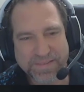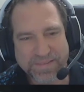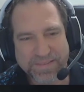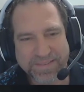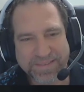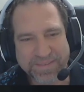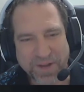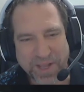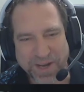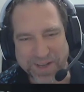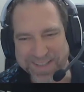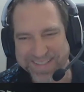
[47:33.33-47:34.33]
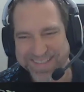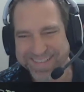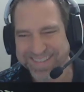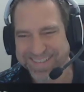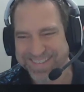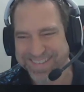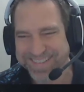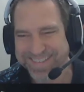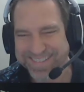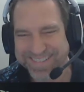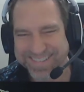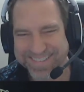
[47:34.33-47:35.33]

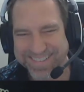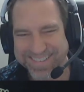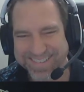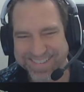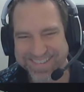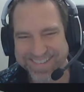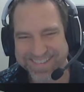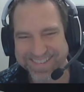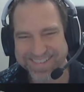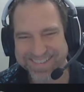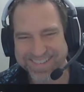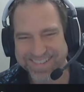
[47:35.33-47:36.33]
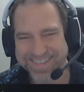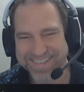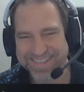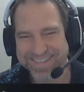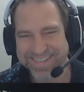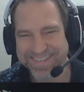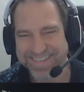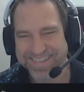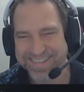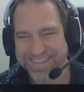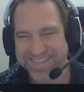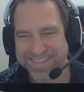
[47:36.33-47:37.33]

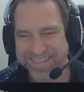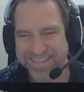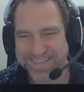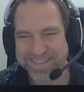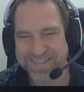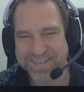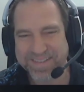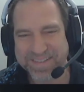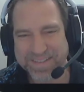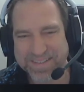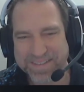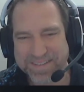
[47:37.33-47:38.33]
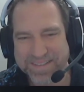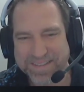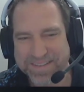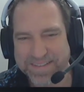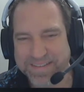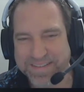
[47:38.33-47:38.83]
The person shown says nothing.